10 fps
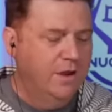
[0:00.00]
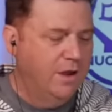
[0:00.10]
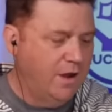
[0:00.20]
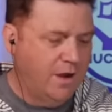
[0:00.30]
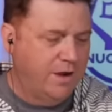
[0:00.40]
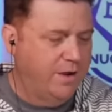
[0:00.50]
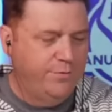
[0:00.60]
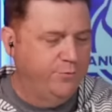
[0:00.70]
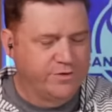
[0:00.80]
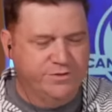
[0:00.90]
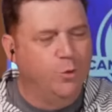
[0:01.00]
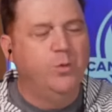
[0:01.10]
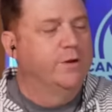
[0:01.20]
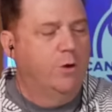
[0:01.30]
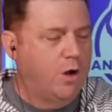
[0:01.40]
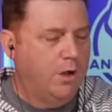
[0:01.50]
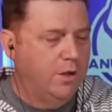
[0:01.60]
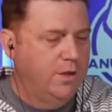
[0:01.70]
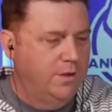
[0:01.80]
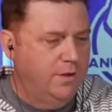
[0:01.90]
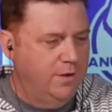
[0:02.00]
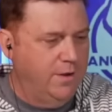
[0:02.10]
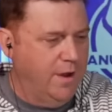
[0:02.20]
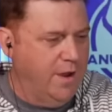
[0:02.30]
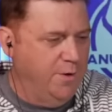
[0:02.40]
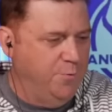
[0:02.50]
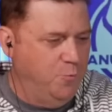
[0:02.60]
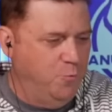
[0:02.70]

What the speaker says: They're just doing it all. And